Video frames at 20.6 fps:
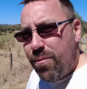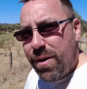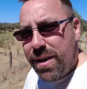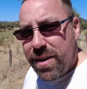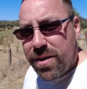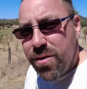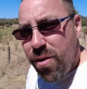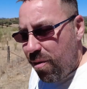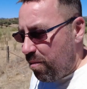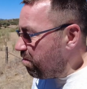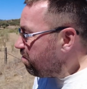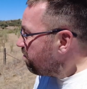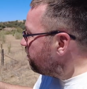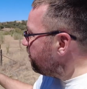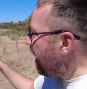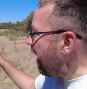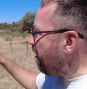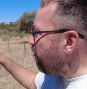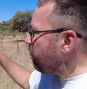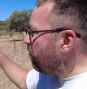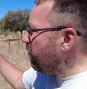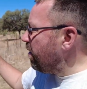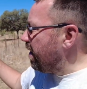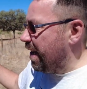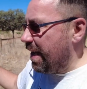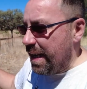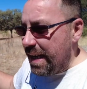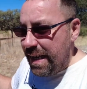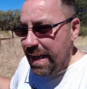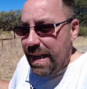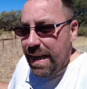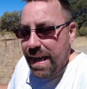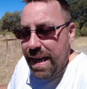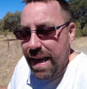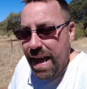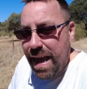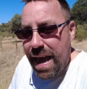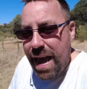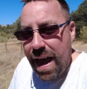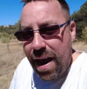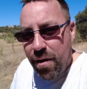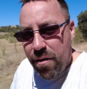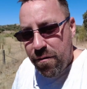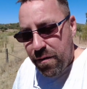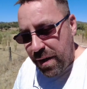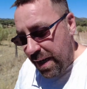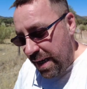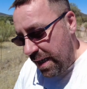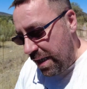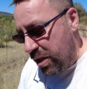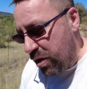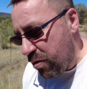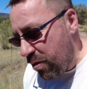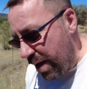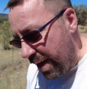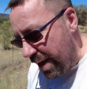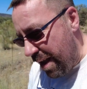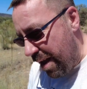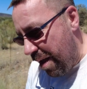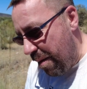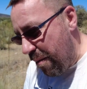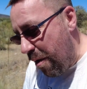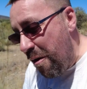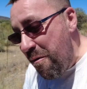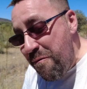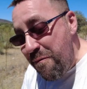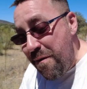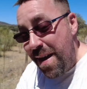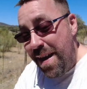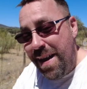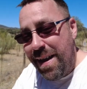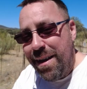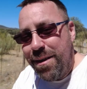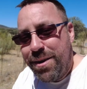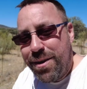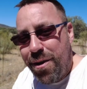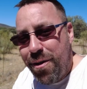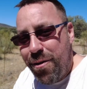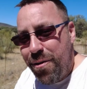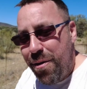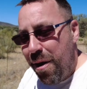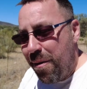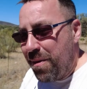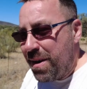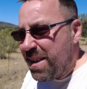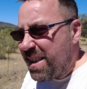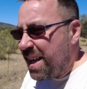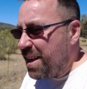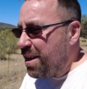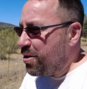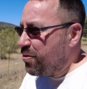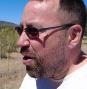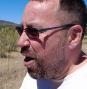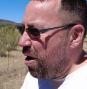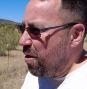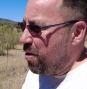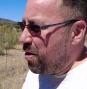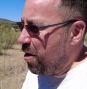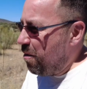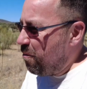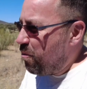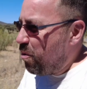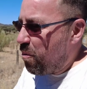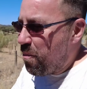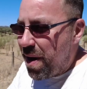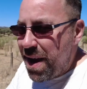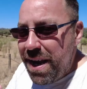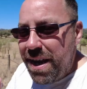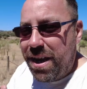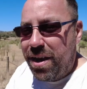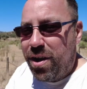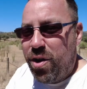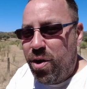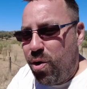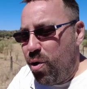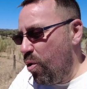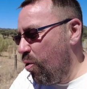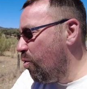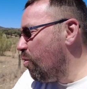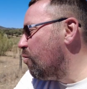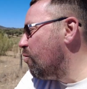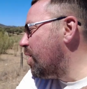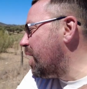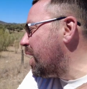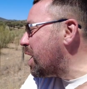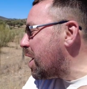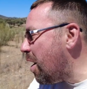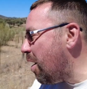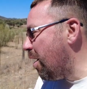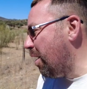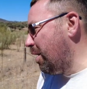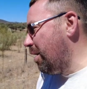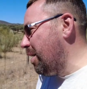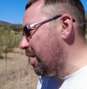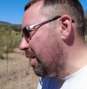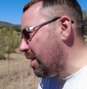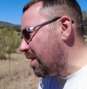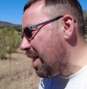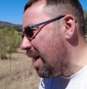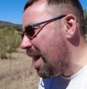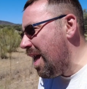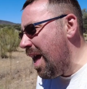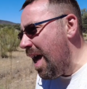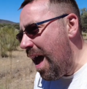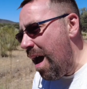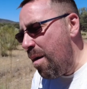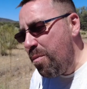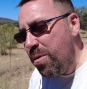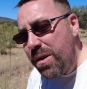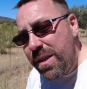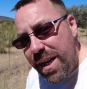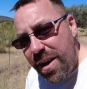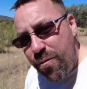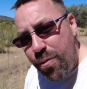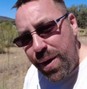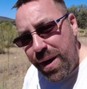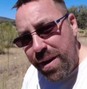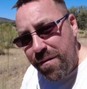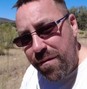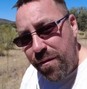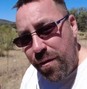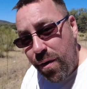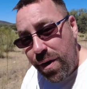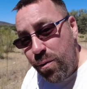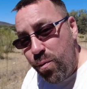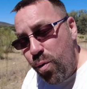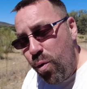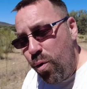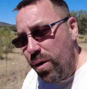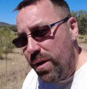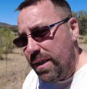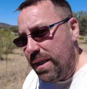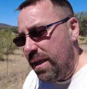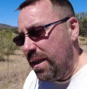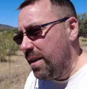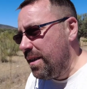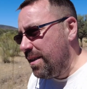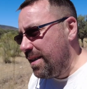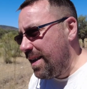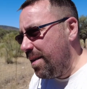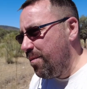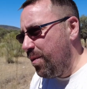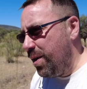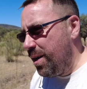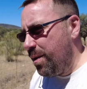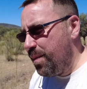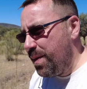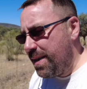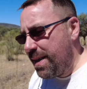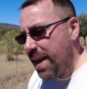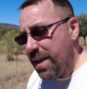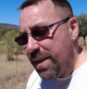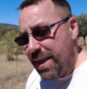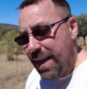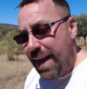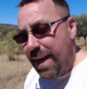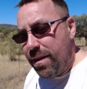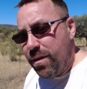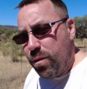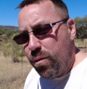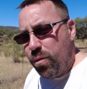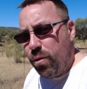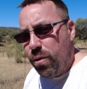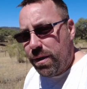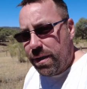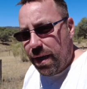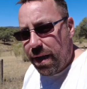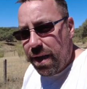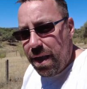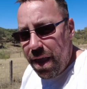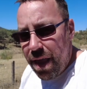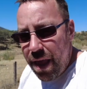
Well, it's not that rocky and I think it's dried up. I think. So I'm going to send a drone up, we'll make it cool regardless, and we'll see if we can find water because then we could potentially head to water.